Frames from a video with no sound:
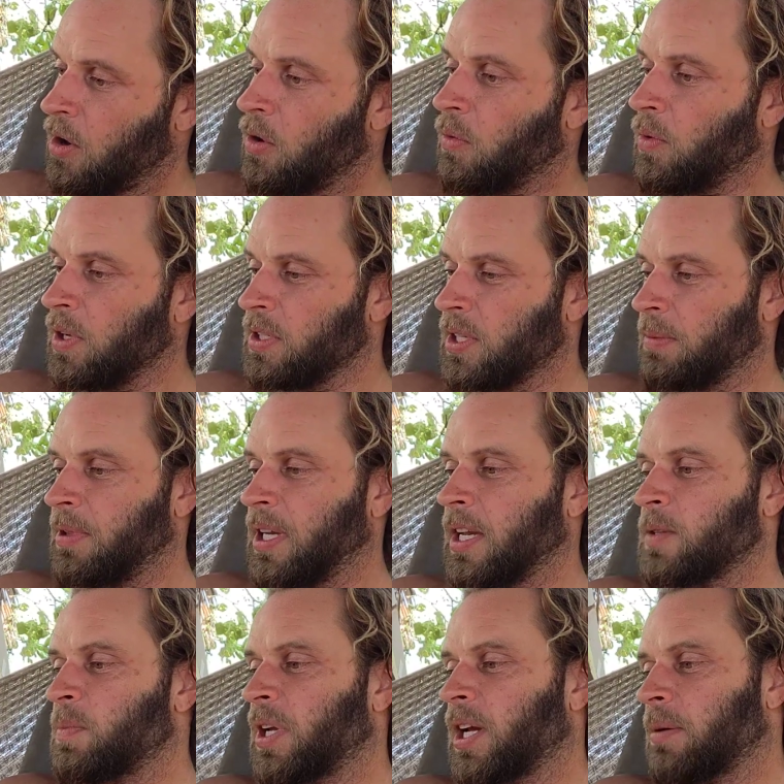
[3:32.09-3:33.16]
Once something
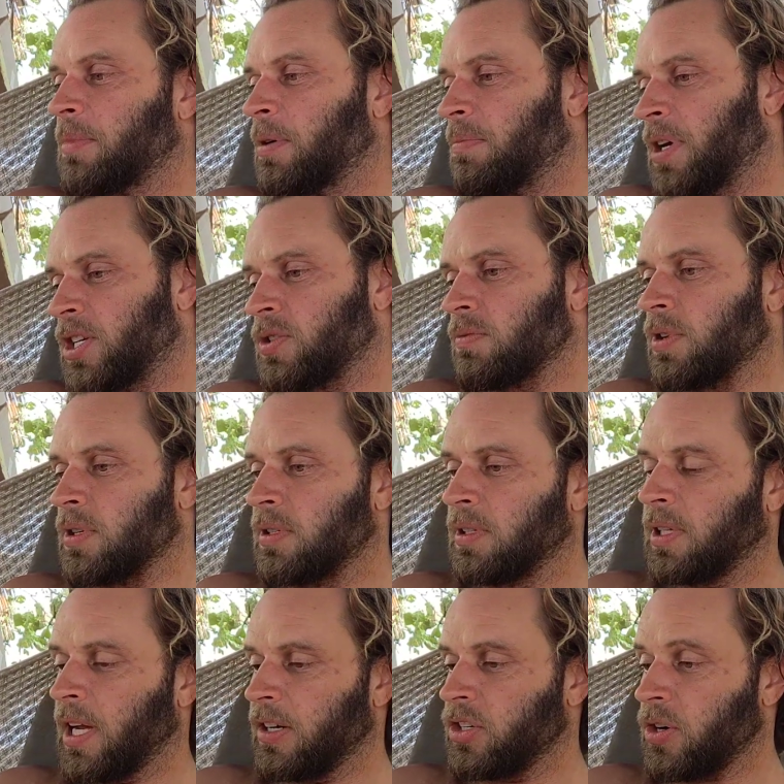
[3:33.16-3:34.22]
has become habitual,
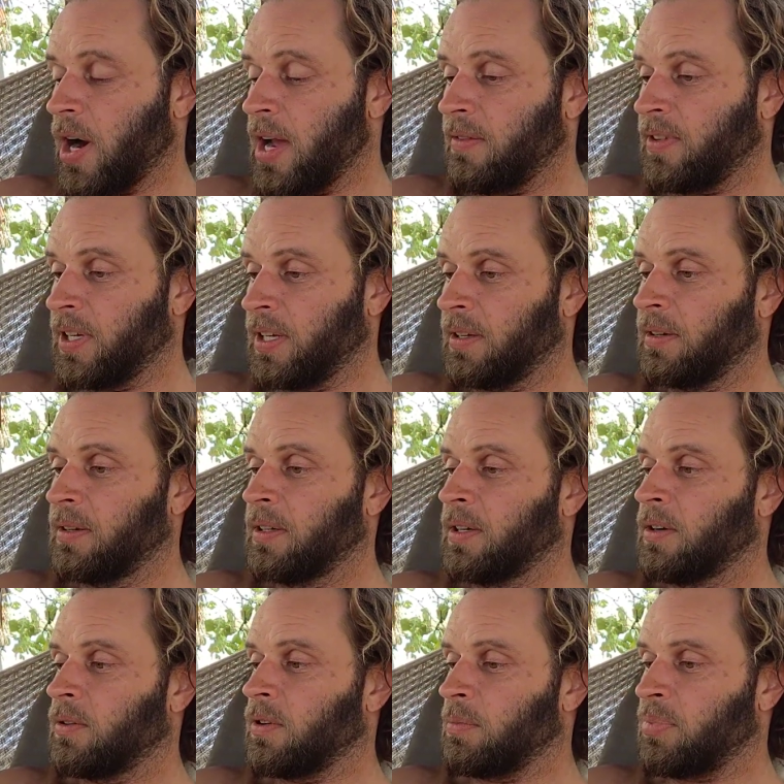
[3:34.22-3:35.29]
like driving
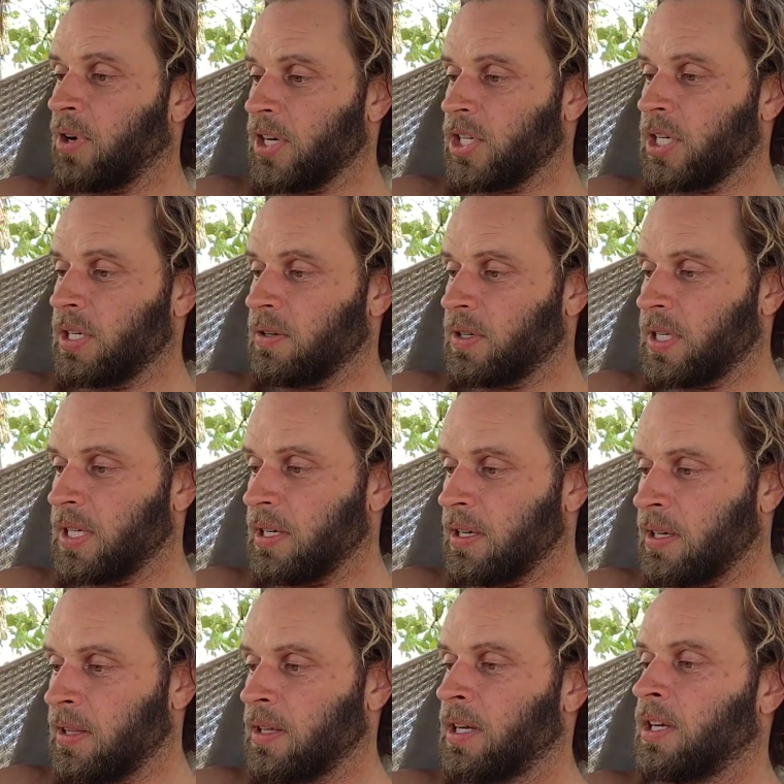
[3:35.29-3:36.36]
or brushing your
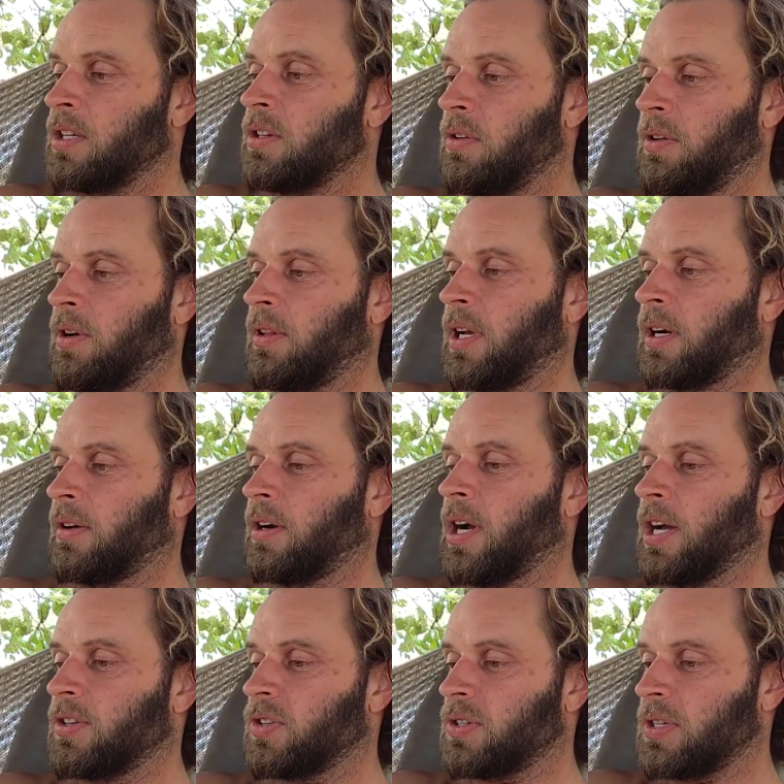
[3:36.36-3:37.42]
teeth, you no longer
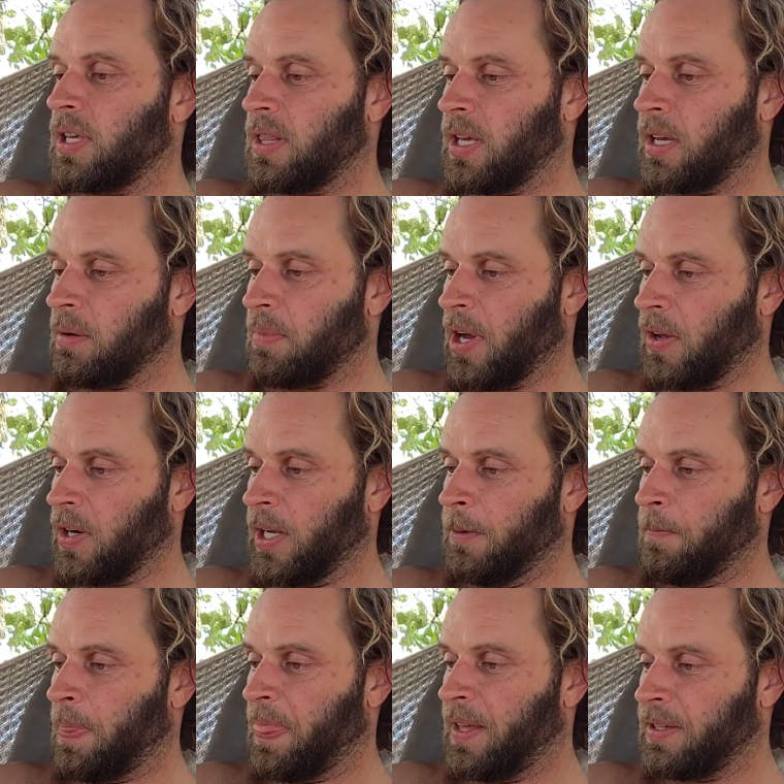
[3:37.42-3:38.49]
consciously think about it.
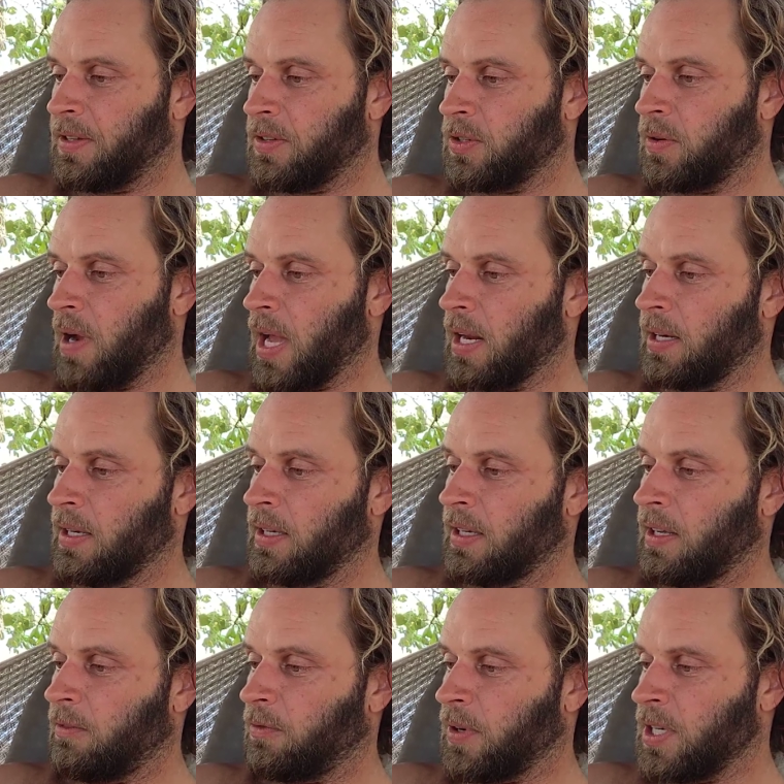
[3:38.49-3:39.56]
This is great.
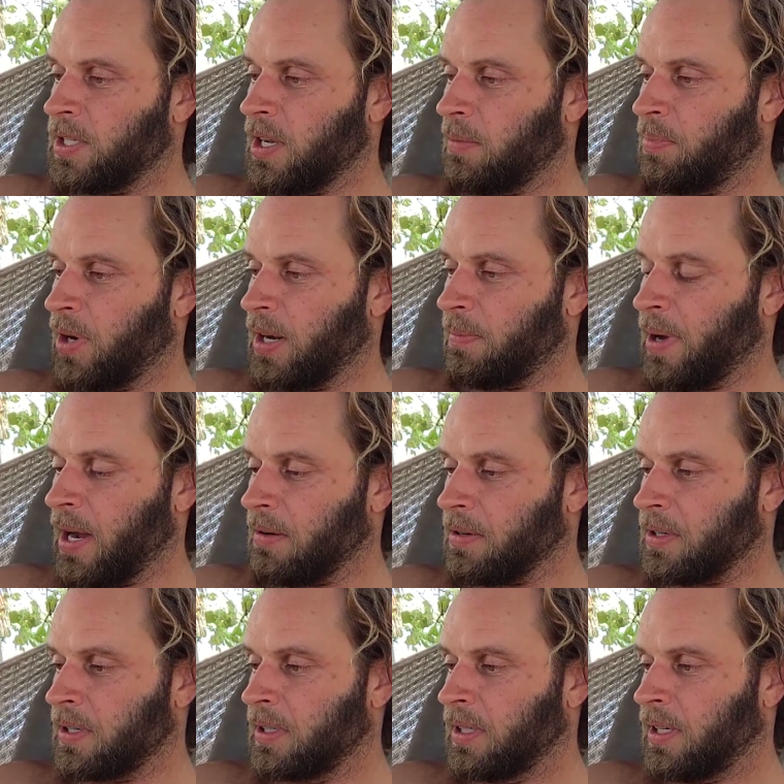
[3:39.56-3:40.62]
It frees up brain
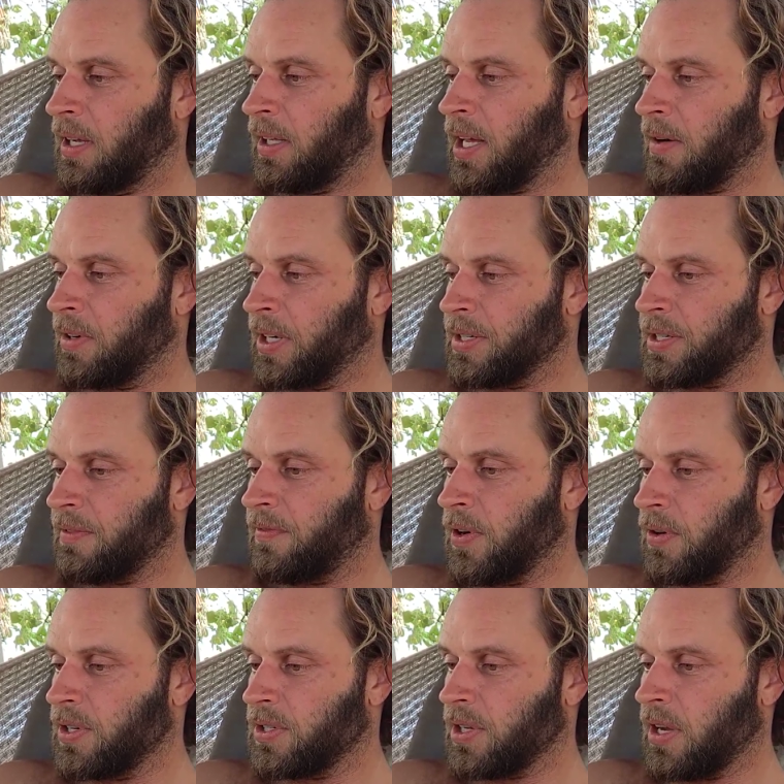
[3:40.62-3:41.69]
power, allowing us to
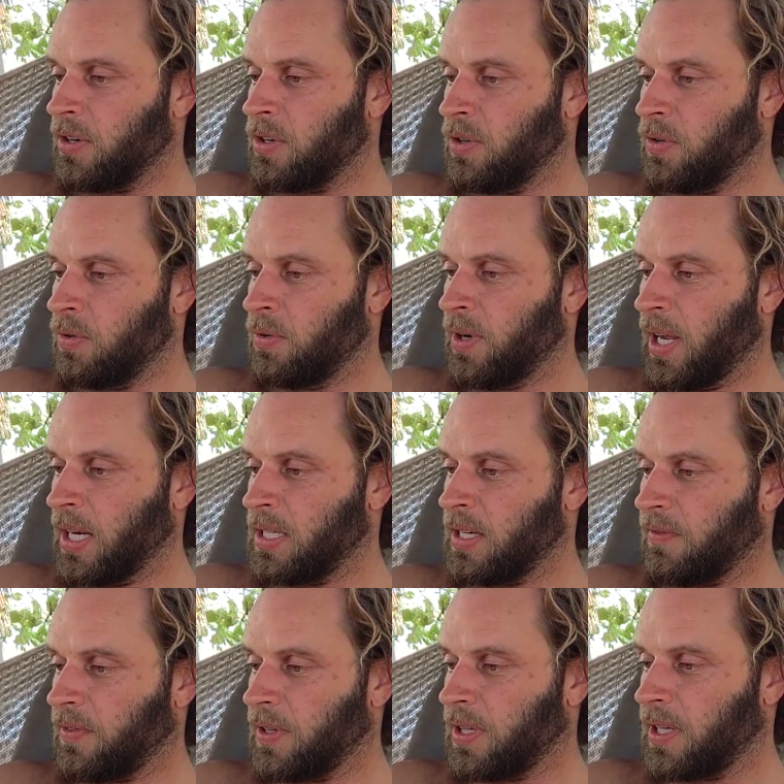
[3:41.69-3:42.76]
focus on new and
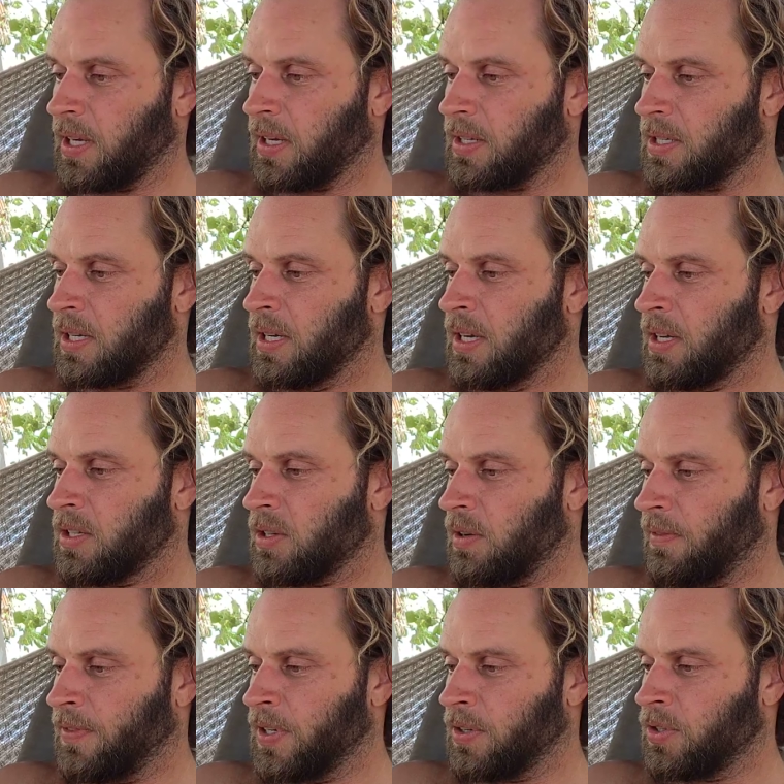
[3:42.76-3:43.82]
different things. So
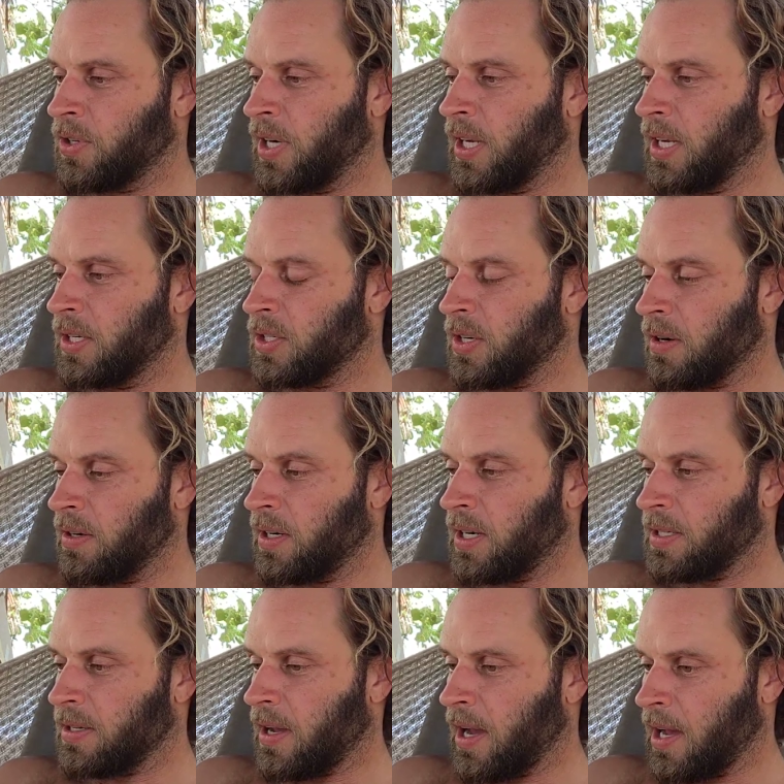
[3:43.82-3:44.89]
if your drinking started
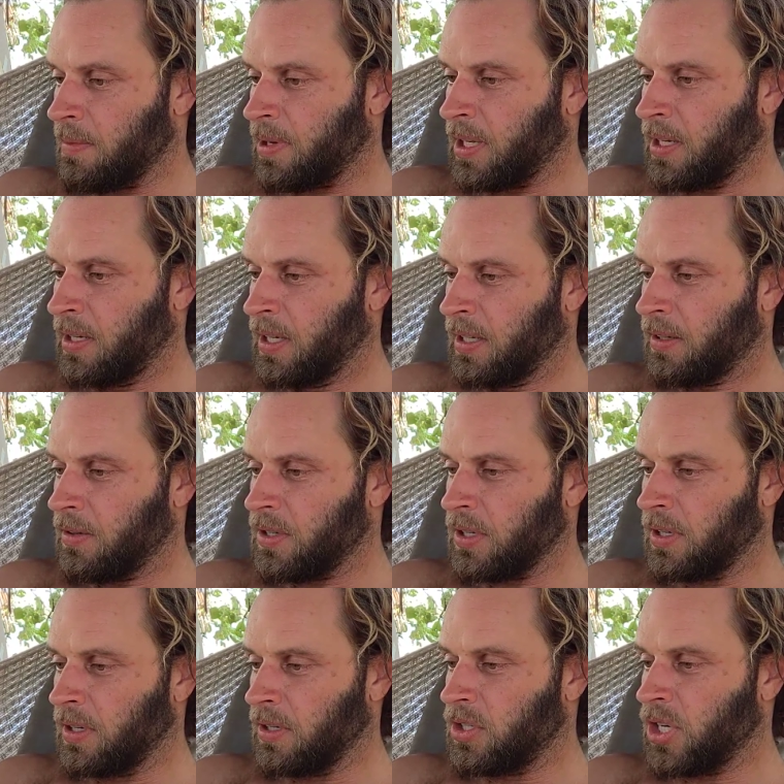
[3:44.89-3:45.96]
as a habit, there's a
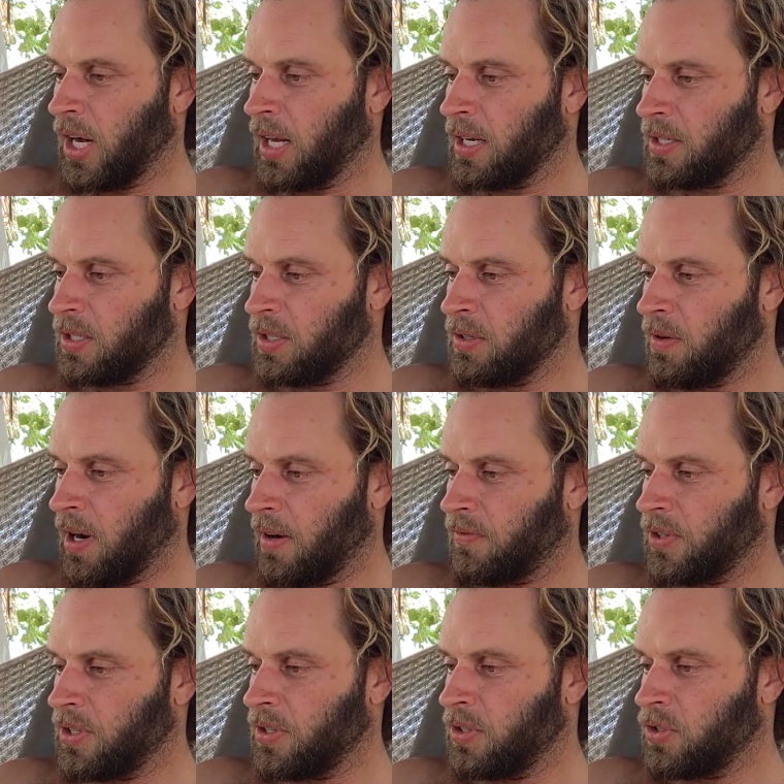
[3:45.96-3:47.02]
good chance you
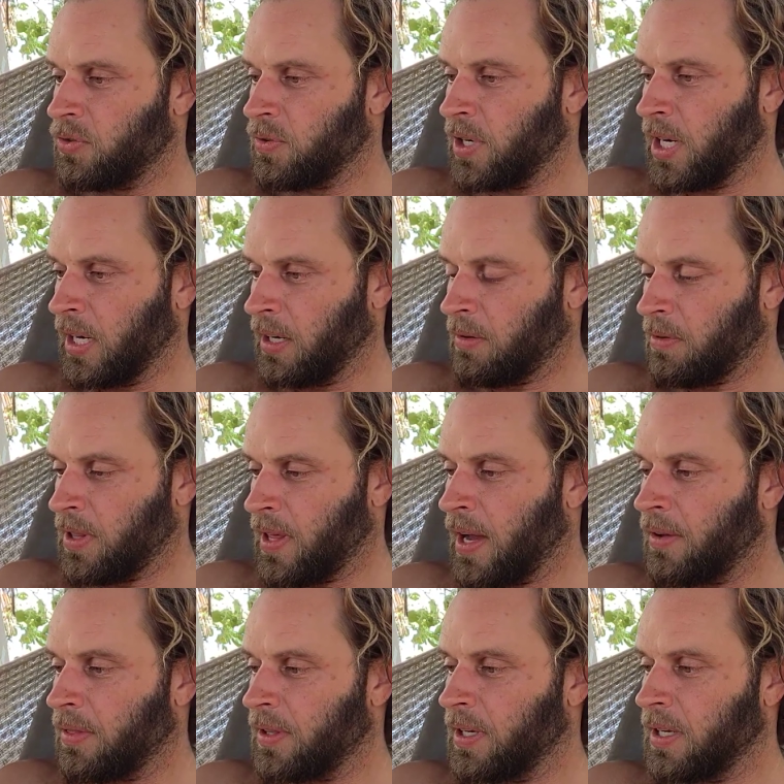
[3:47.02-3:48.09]
often drink
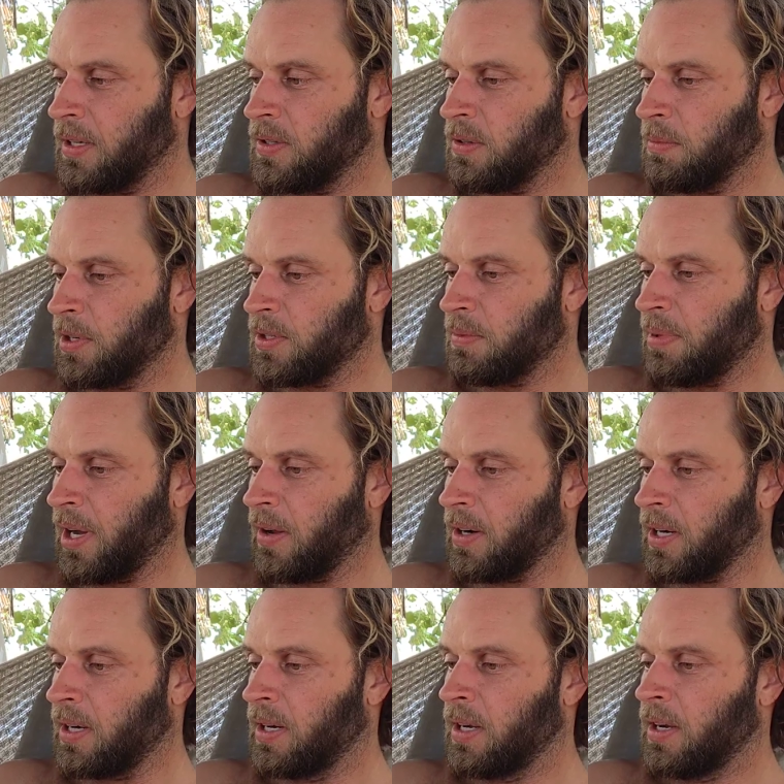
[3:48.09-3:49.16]
without thinking too much about it.